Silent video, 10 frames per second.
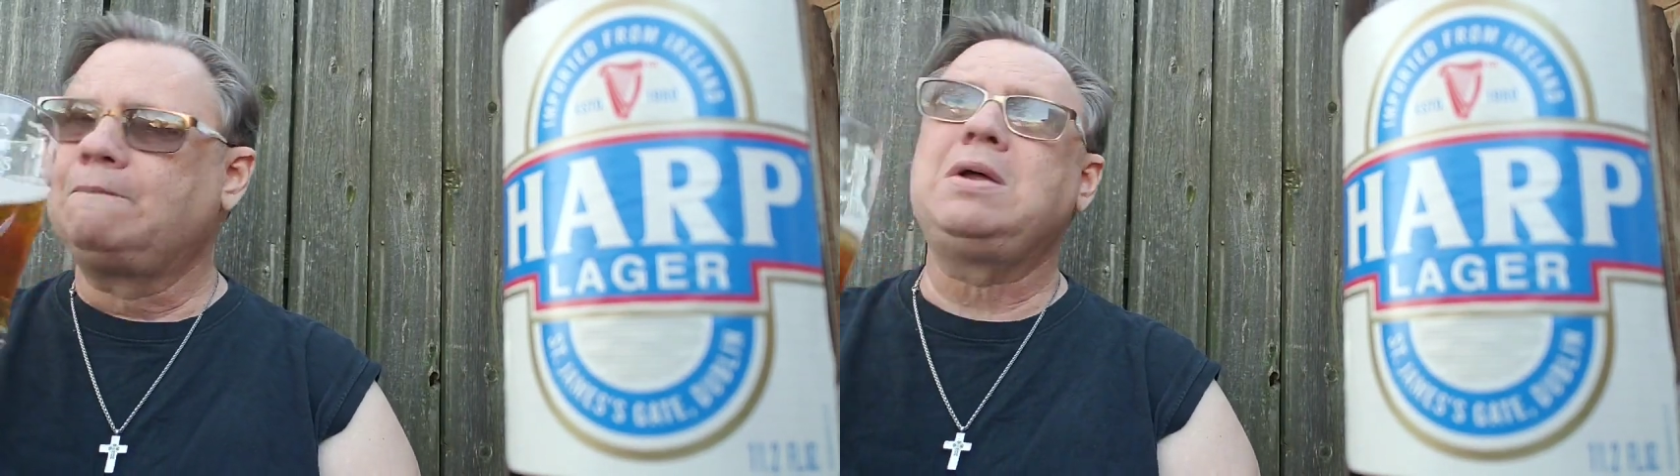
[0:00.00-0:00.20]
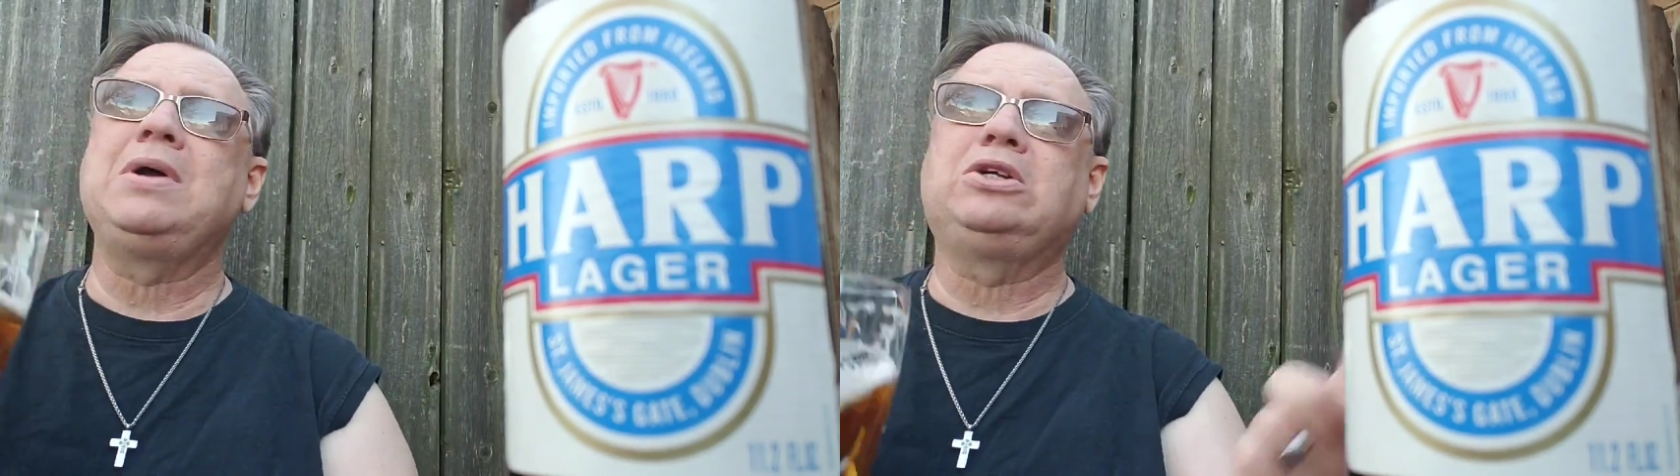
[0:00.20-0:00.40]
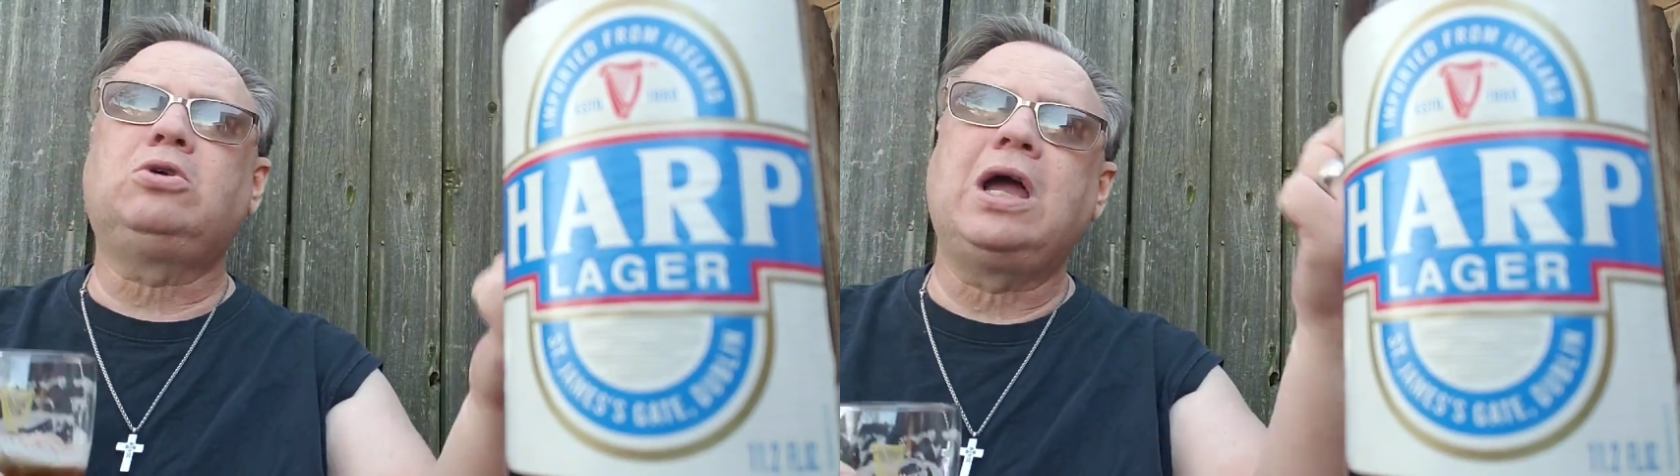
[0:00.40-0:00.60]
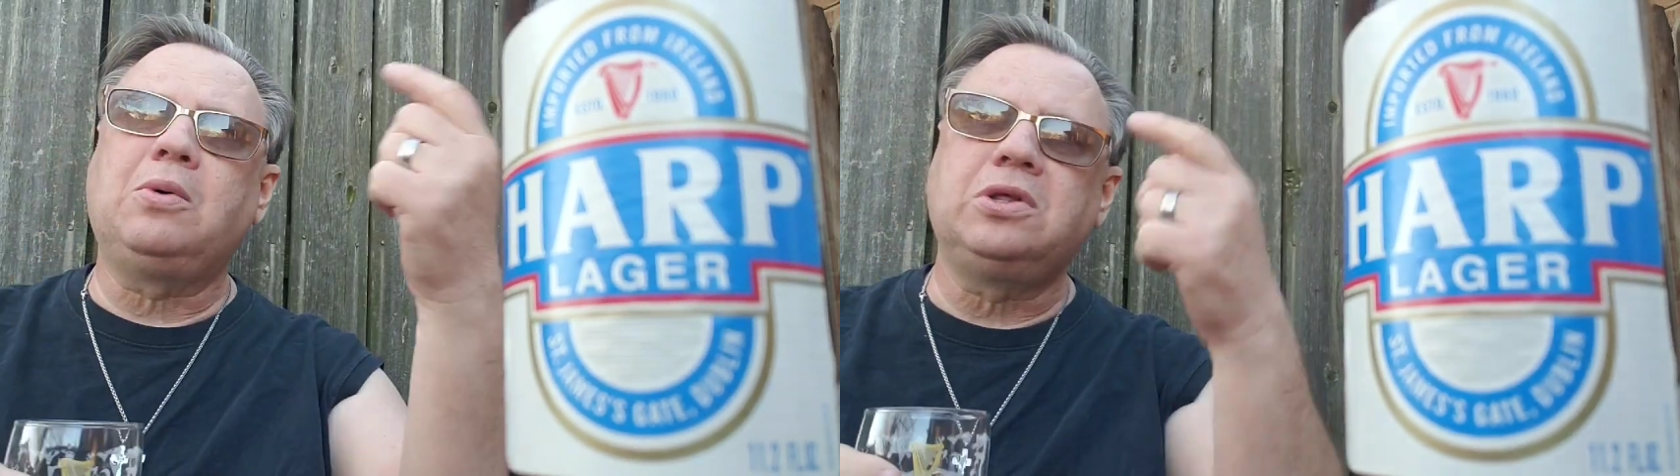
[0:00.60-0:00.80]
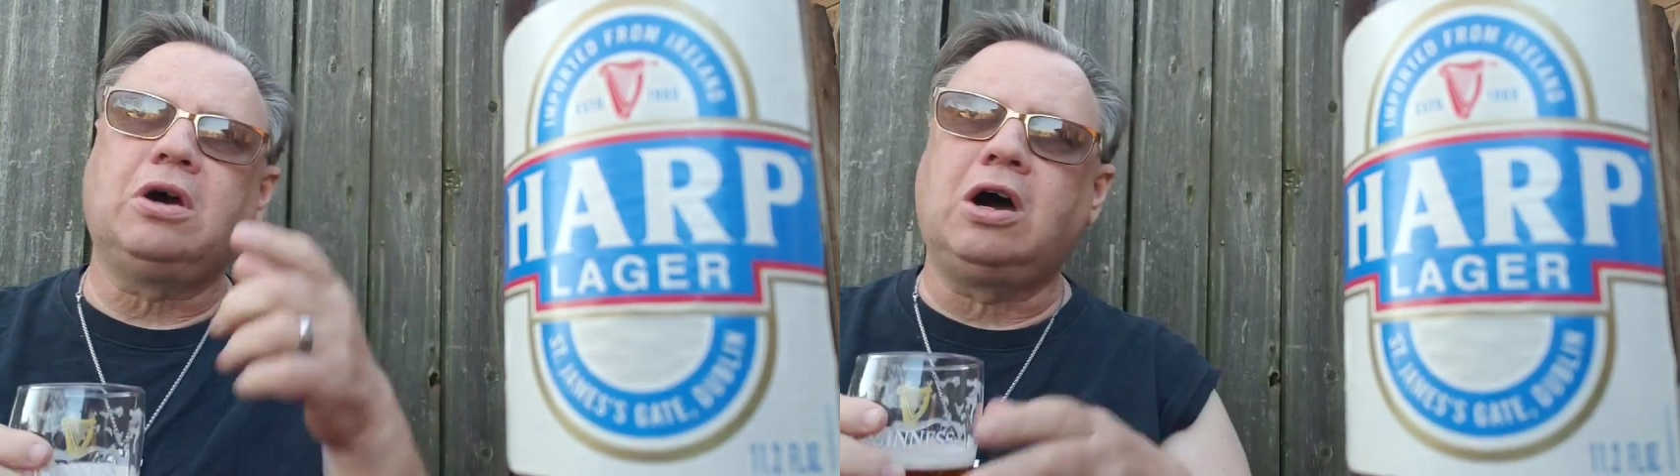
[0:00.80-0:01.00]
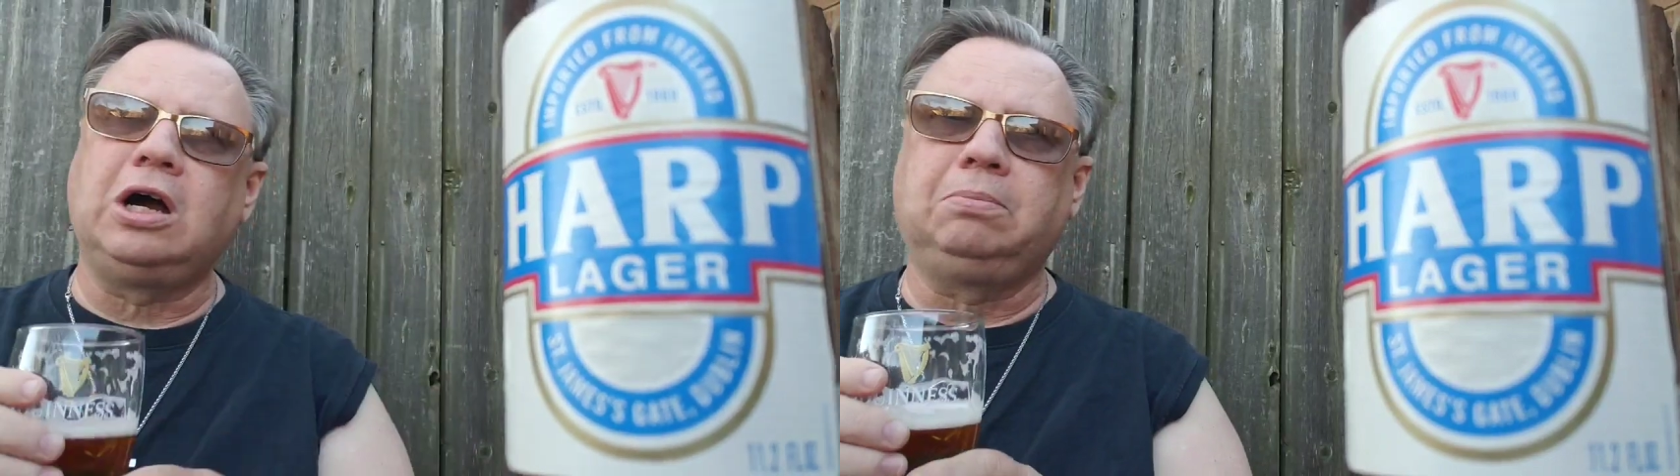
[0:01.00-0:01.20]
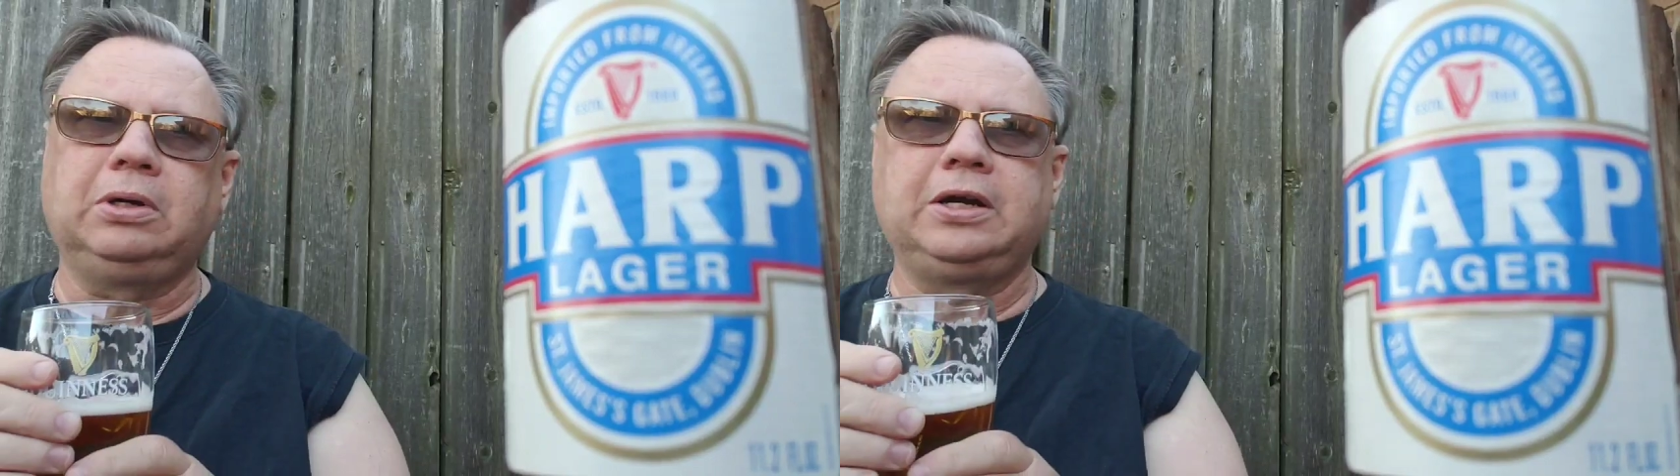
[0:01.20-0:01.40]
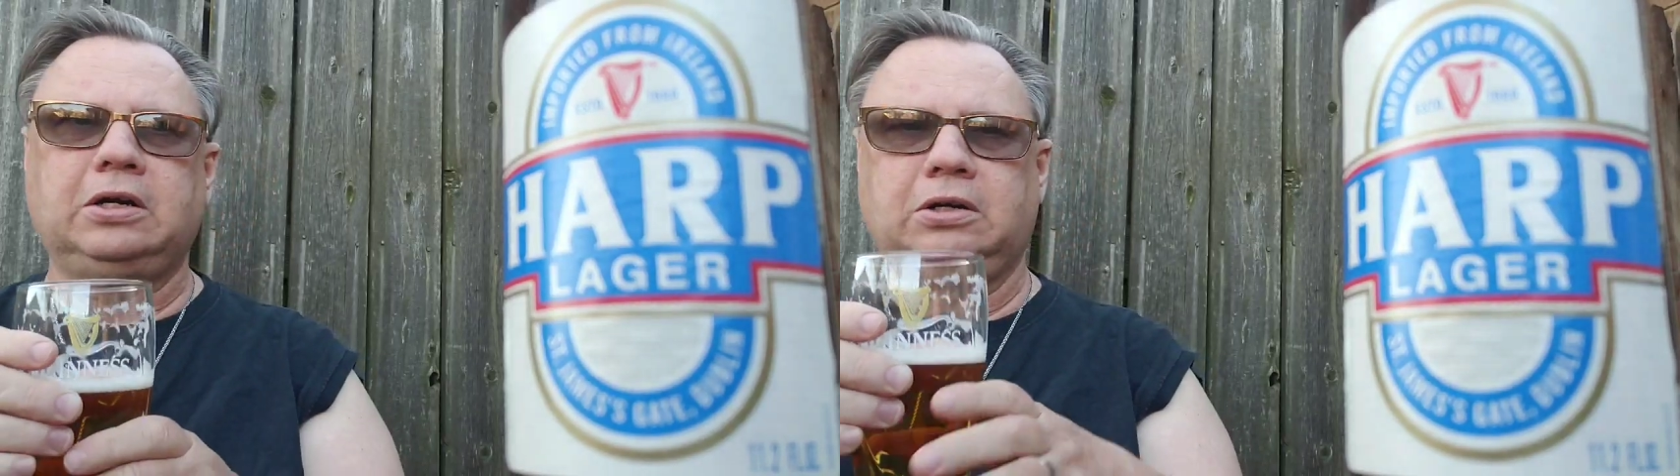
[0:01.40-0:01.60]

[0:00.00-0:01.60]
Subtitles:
But I may try it with a Harp later,